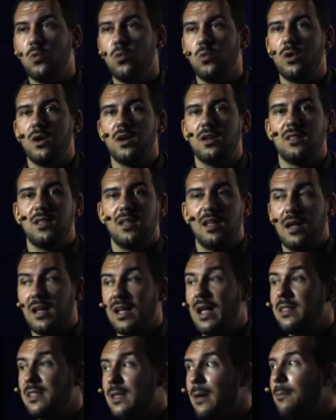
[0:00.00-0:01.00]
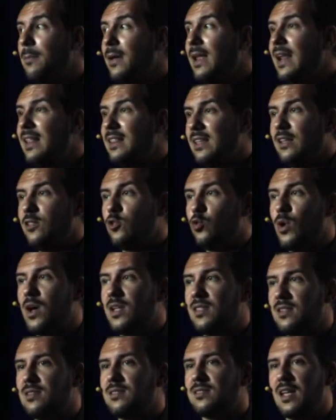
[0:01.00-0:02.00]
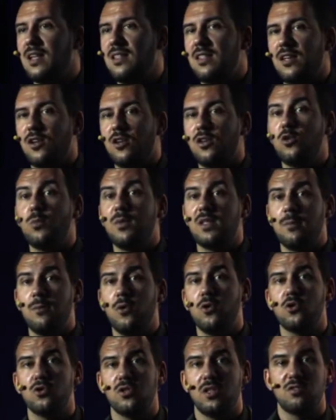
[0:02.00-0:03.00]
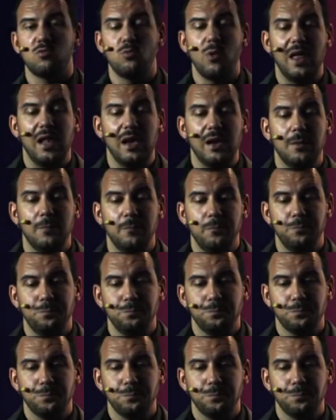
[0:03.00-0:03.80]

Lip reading: with the ability to understanding human emotion as well.